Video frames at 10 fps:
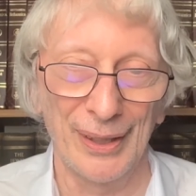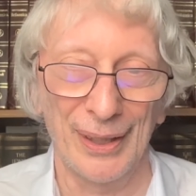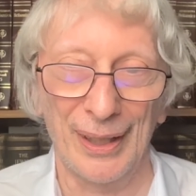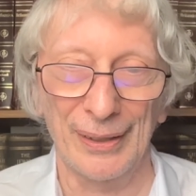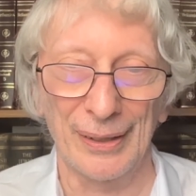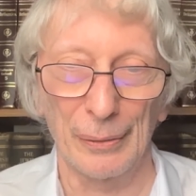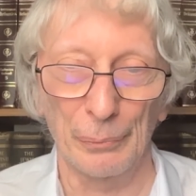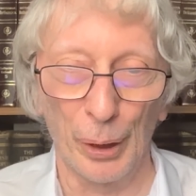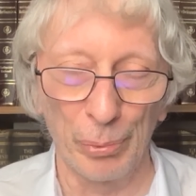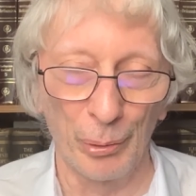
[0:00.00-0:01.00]
and
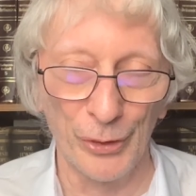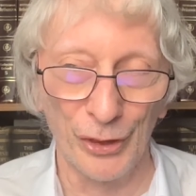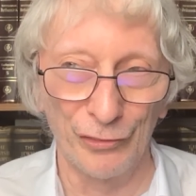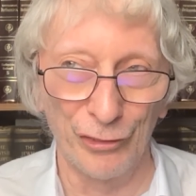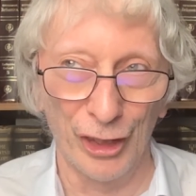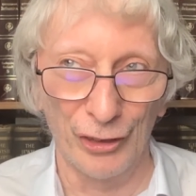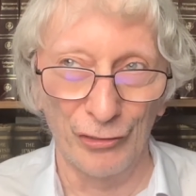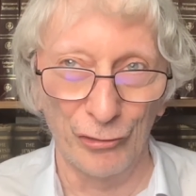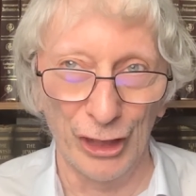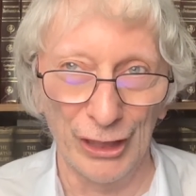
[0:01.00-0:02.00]
problems of
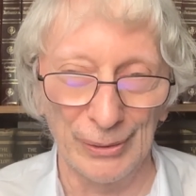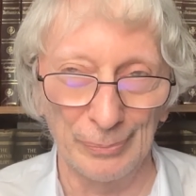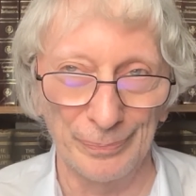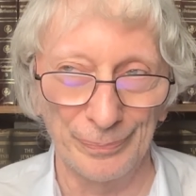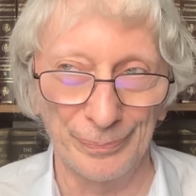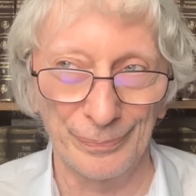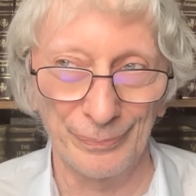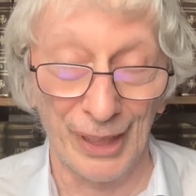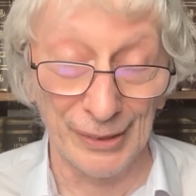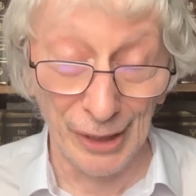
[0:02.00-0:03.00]
of um,
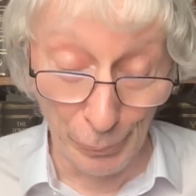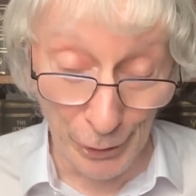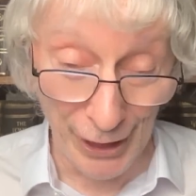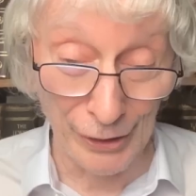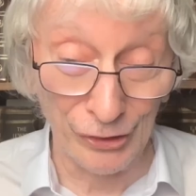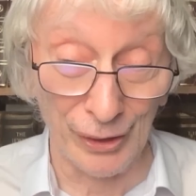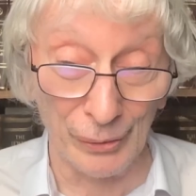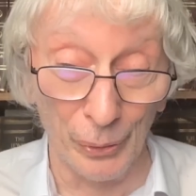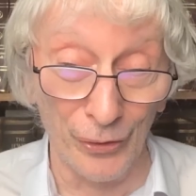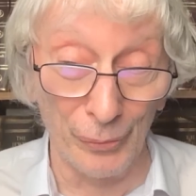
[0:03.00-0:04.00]
interpretation
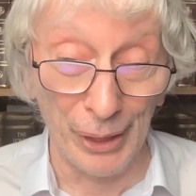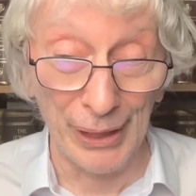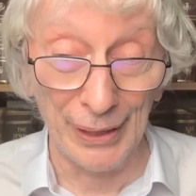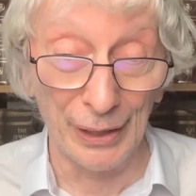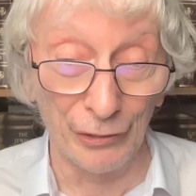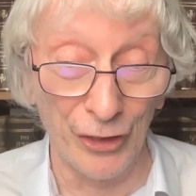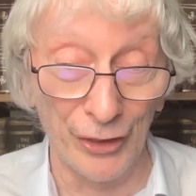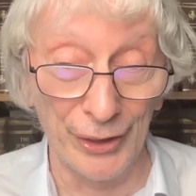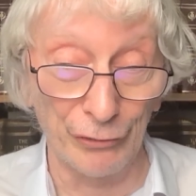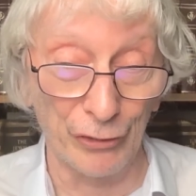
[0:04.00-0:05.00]
and what the meaning of
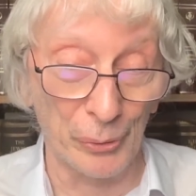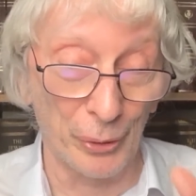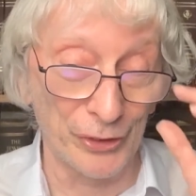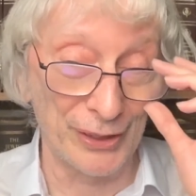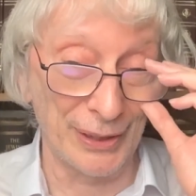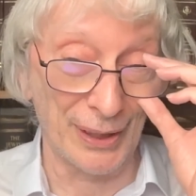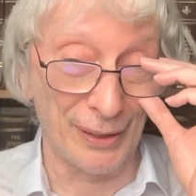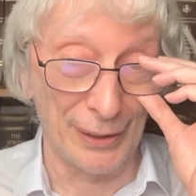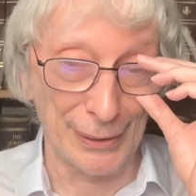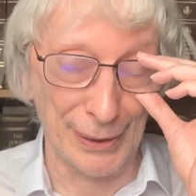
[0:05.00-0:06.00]
the different quantities
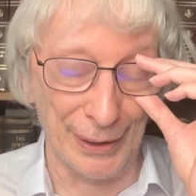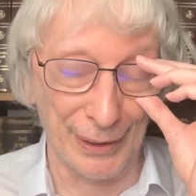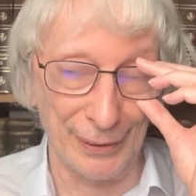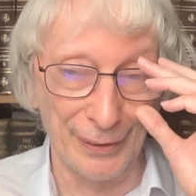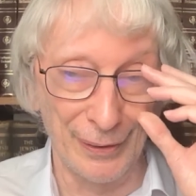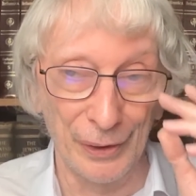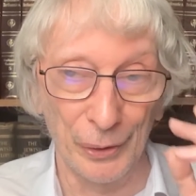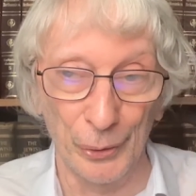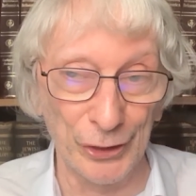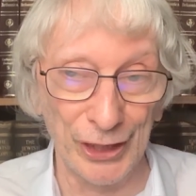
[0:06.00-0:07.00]
are. It's like
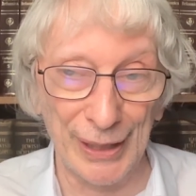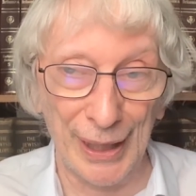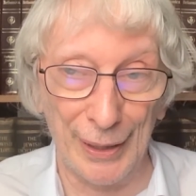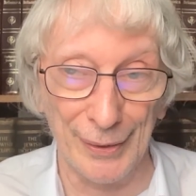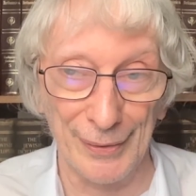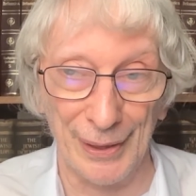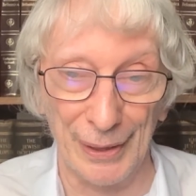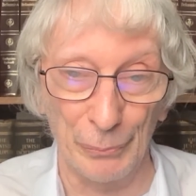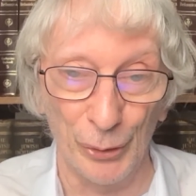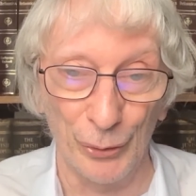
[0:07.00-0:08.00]
you're not in Candace
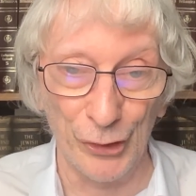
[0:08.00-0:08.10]
anymore.